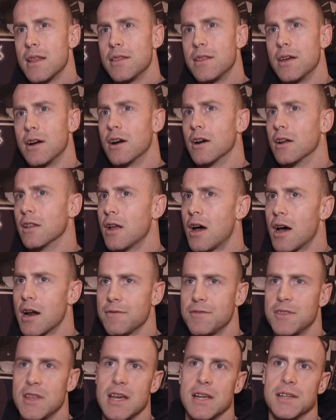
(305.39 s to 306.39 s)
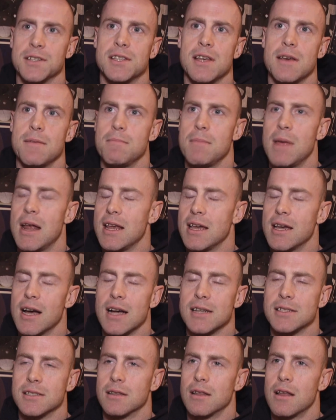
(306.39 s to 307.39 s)
there are a lot of things that many
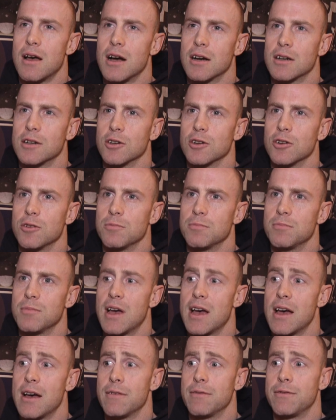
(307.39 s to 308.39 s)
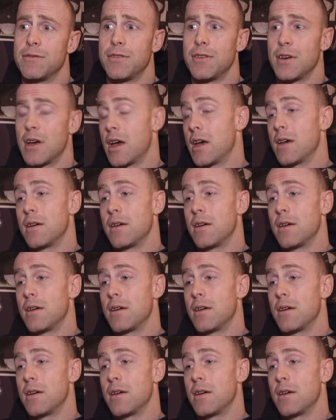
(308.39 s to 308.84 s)
guys in the locker room have,